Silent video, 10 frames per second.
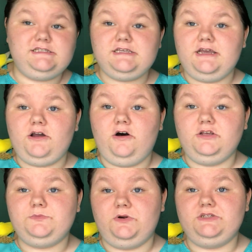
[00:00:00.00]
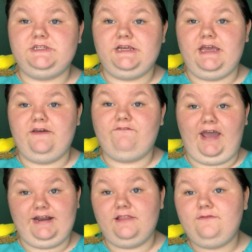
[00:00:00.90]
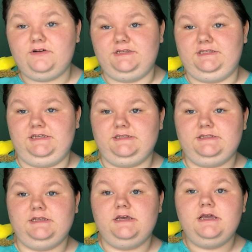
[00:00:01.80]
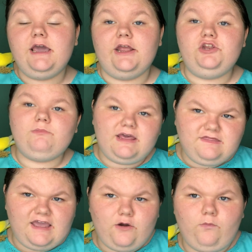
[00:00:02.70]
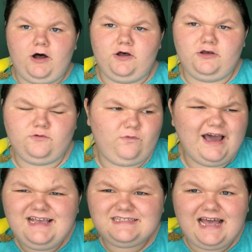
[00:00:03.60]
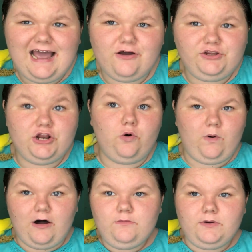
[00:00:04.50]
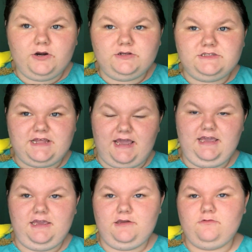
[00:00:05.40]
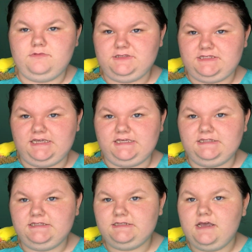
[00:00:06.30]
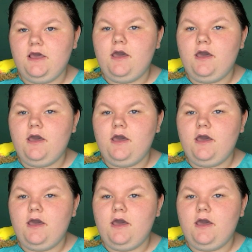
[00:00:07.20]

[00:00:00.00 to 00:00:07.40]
can cause birds to get fatty liver disease. And you may think, well, why is that? Wild birds, they eat seeds,